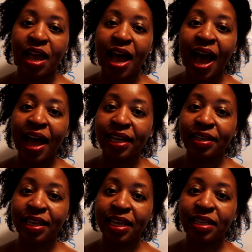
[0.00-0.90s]
I
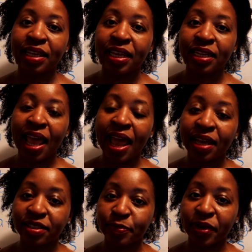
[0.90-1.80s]
need an
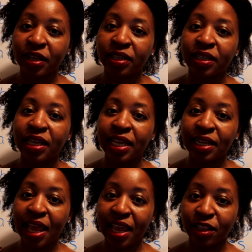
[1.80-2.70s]
asthma
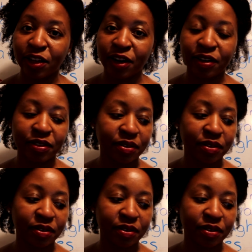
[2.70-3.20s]
inhaler.